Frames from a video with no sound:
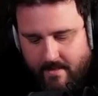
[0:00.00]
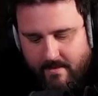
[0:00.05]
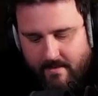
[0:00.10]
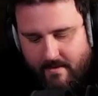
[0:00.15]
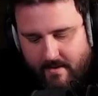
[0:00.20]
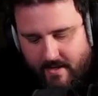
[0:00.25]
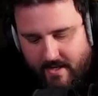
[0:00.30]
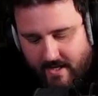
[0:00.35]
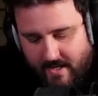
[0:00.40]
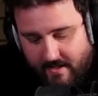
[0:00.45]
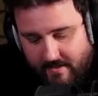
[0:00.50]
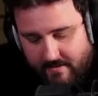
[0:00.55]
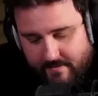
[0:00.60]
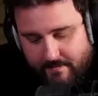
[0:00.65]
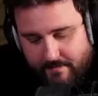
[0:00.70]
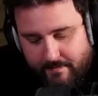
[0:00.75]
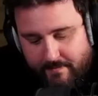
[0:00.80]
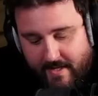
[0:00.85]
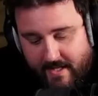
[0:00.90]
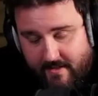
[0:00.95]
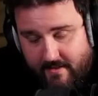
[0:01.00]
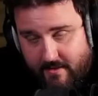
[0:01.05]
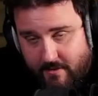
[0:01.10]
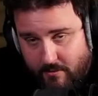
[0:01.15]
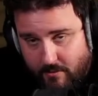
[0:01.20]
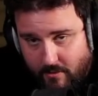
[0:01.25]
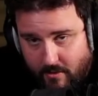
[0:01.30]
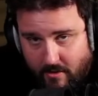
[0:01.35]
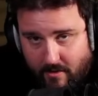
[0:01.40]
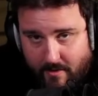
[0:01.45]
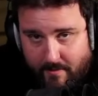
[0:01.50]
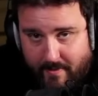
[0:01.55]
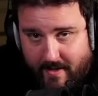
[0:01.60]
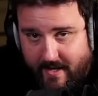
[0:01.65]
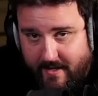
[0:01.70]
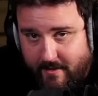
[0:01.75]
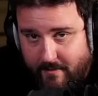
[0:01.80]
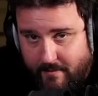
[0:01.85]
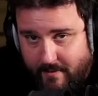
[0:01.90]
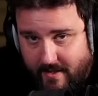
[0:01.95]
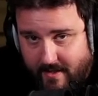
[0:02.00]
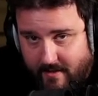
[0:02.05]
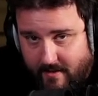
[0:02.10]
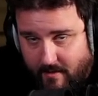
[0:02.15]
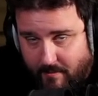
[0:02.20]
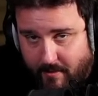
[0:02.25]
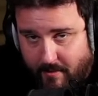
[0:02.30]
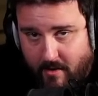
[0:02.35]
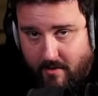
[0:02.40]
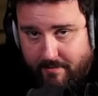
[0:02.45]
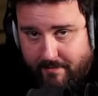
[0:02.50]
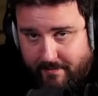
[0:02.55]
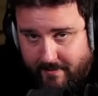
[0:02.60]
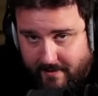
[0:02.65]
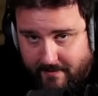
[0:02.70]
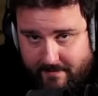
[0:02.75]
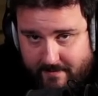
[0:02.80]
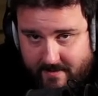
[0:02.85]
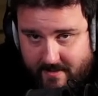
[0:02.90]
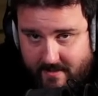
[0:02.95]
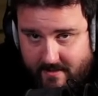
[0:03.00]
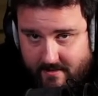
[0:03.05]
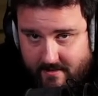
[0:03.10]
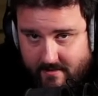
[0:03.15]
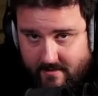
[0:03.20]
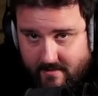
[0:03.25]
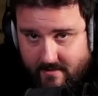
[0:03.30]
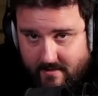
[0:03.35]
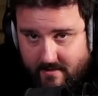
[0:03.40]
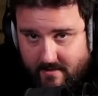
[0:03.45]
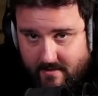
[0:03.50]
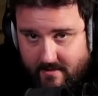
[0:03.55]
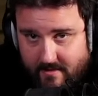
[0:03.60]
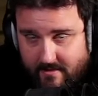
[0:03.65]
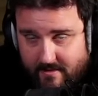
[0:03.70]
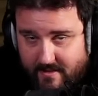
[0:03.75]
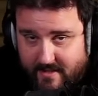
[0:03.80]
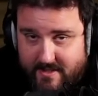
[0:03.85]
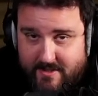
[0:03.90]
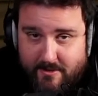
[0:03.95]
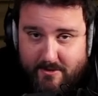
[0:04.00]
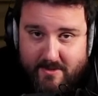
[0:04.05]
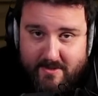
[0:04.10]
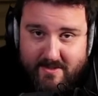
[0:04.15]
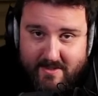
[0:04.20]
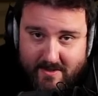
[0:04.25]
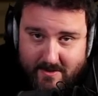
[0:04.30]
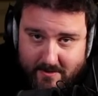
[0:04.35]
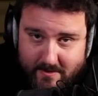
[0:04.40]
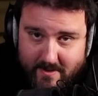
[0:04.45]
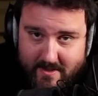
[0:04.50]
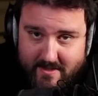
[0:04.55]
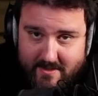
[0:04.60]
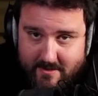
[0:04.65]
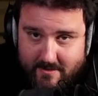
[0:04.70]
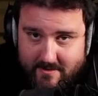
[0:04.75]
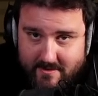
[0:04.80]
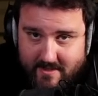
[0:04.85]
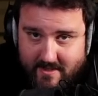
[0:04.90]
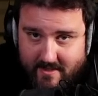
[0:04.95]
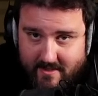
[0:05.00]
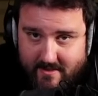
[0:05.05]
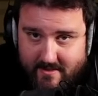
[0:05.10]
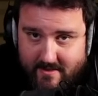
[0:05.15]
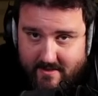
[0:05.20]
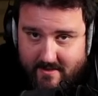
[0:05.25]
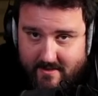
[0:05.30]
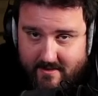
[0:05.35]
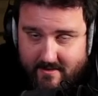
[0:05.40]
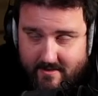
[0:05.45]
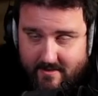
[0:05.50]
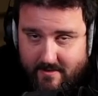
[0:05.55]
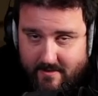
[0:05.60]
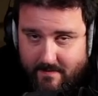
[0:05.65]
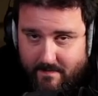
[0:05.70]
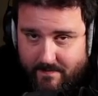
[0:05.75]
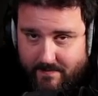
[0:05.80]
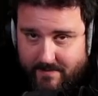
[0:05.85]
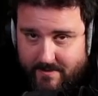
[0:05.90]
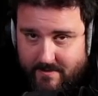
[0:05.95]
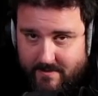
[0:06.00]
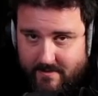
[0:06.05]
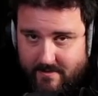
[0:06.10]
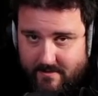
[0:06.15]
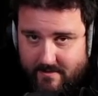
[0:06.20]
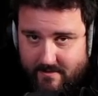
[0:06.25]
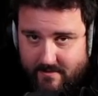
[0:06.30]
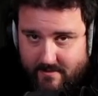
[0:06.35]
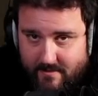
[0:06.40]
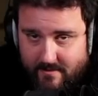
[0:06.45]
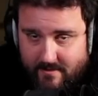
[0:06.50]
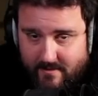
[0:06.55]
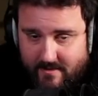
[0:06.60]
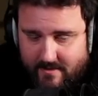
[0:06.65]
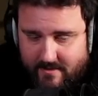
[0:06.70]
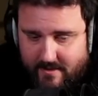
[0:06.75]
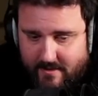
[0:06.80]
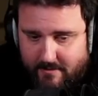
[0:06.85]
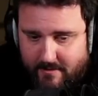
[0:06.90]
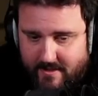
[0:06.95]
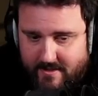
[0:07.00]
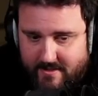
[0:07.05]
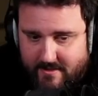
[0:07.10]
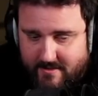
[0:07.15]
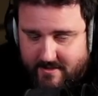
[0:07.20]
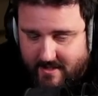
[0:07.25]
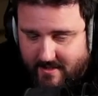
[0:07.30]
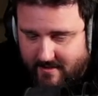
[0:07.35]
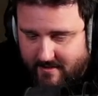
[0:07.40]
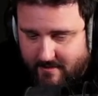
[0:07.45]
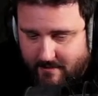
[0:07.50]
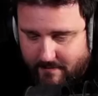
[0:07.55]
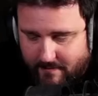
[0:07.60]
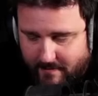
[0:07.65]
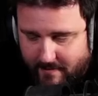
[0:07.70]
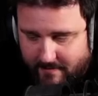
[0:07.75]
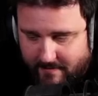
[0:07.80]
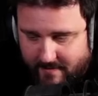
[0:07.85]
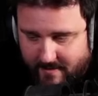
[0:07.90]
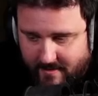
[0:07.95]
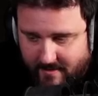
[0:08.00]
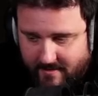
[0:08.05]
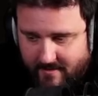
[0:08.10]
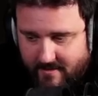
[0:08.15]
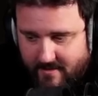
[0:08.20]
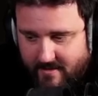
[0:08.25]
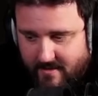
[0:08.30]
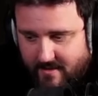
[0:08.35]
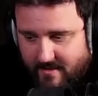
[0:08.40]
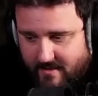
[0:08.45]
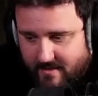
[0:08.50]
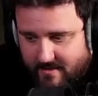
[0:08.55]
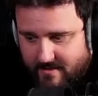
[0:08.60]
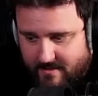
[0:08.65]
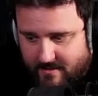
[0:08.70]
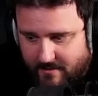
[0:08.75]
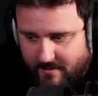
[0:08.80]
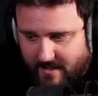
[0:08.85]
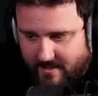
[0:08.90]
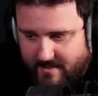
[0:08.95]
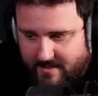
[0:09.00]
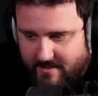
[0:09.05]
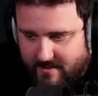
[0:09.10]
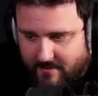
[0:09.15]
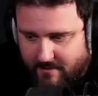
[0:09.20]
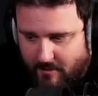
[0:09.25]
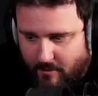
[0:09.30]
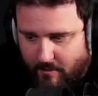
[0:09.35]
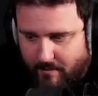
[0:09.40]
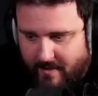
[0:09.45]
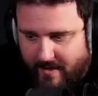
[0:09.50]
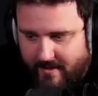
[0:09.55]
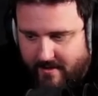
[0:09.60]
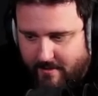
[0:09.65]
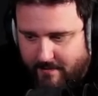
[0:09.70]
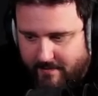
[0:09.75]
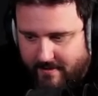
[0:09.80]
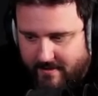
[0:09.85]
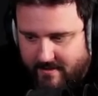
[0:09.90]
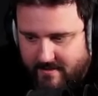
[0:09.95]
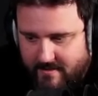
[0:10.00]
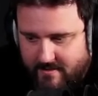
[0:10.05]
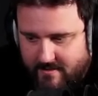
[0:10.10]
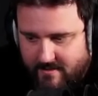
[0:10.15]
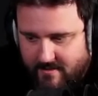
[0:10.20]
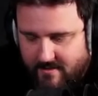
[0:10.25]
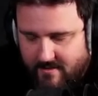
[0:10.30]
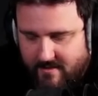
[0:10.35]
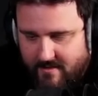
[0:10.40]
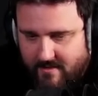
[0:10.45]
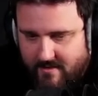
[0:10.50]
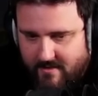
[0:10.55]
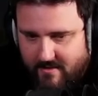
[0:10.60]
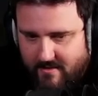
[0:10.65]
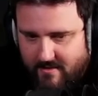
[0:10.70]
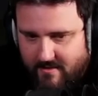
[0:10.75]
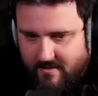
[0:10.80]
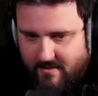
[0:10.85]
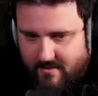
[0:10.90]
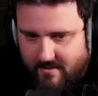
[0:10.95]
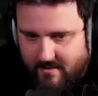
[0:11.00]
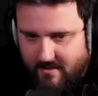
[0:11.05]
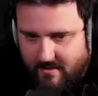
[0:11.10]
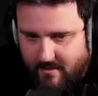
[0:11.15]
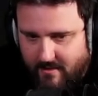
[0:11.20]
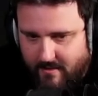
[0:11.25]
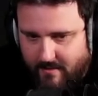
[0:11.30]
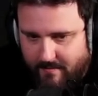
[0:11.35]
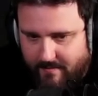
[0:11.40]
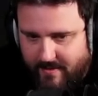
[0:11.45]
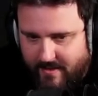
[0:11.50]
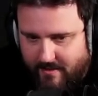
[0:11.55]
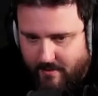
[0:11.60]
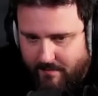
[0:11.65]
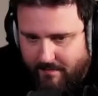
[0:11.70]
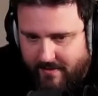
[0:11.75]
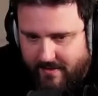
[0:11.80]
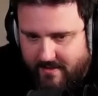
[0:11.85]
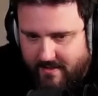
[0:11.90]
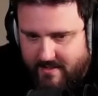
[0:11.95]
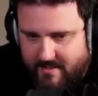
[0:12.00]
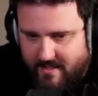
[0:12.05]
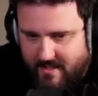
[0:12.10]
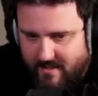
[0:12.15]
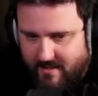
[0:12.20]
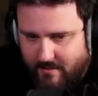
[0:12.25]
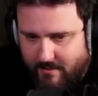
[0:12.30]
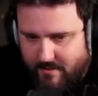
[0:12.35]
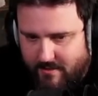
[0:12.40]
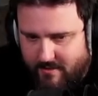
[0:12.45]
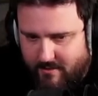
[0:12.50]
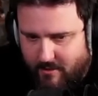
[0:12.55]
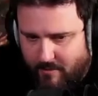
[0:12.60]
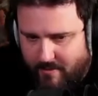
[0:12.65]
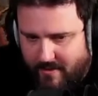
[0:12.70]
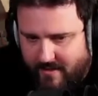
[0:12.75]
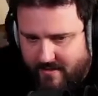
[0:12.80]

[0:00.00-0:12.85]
And when you are, by the way, above 50, it's going to decrease your sanity. It decreases sanity to 50. So that's the drawback of it. I don't think there's any other drawback.